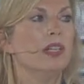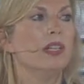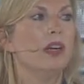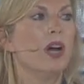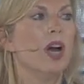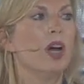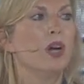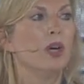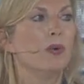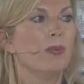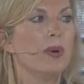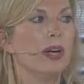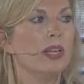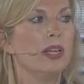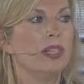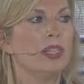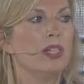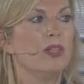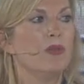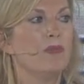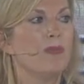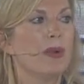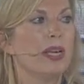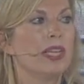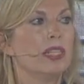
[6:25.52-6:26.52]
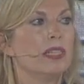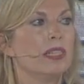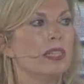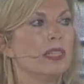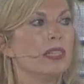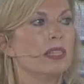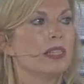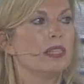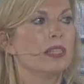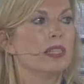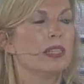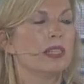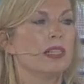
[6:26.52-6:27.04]
on a relative
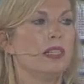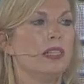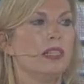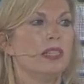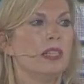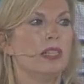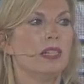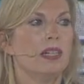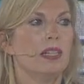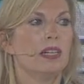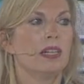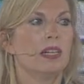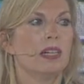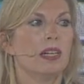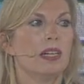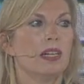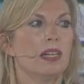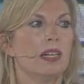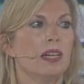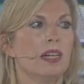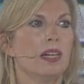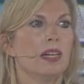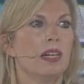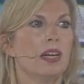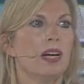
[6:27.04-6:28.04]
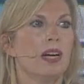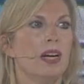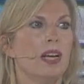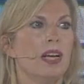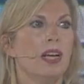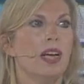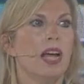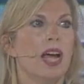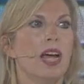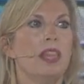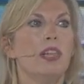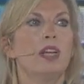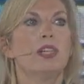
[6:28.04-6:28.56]
basis.
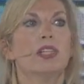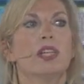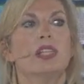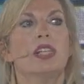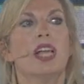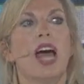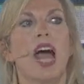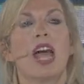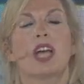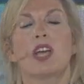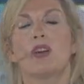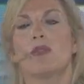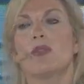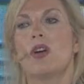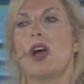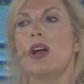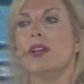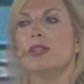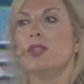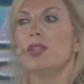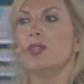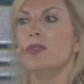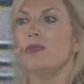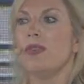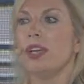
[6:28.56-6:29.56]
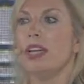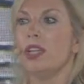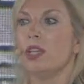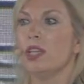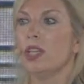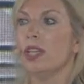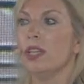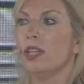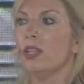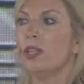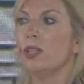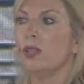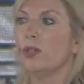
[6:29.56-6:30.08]
And there's a lack of
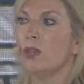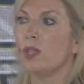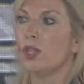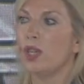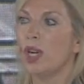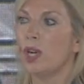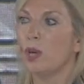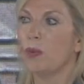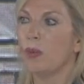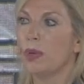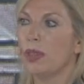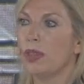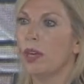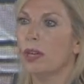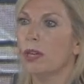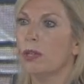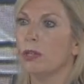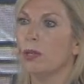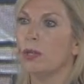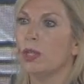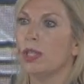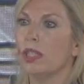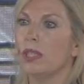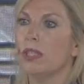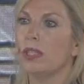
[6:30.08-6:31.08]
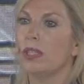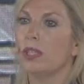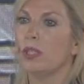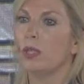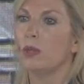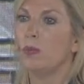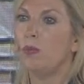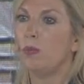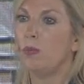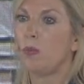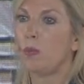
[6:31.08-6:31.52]
conservation associated with our oceans.